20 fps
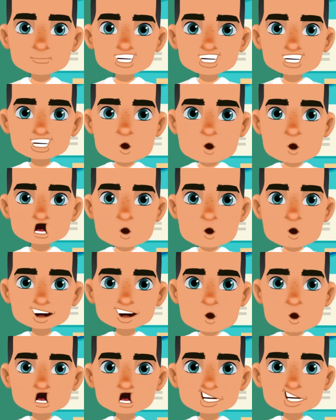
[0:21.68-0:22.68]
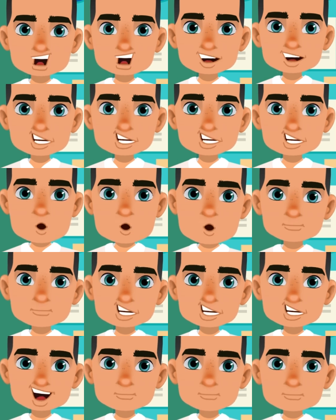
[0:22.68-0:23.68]
Today, we're going to look
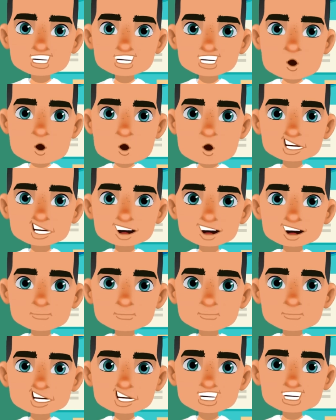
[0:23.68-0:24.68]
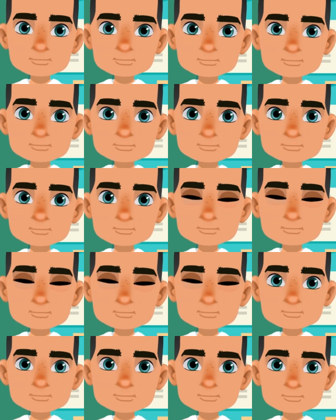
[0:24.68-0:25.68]
at collocations.
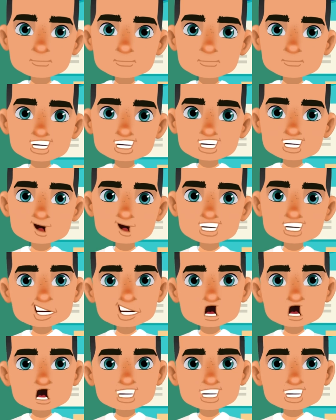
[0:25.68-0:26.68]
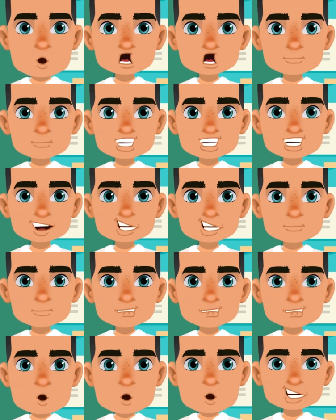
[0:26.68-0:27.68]
First off, when speaking of
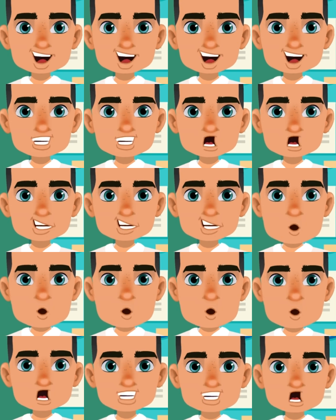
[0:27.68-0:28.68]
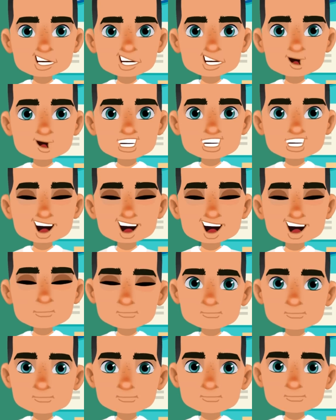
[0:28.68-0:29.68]
collocations, we must understand
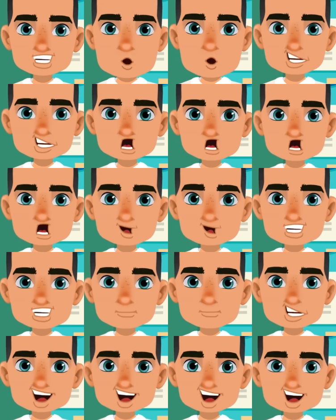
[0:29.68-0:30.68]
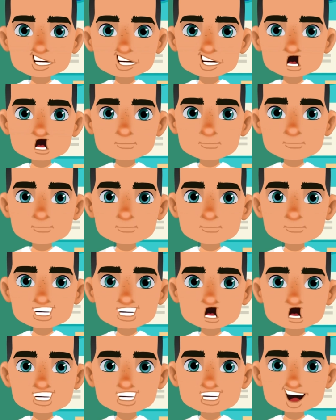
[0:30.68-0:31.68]
that there are some guidelines
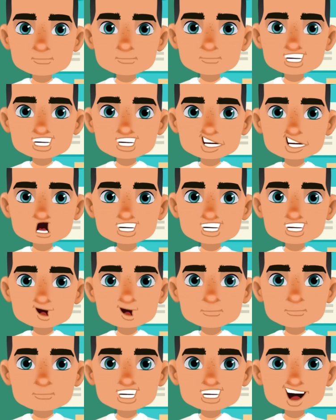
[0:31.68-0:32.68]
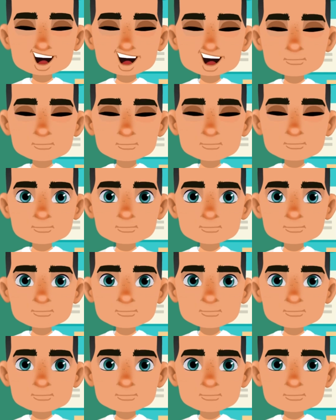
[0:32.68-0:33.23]
and some structure applies,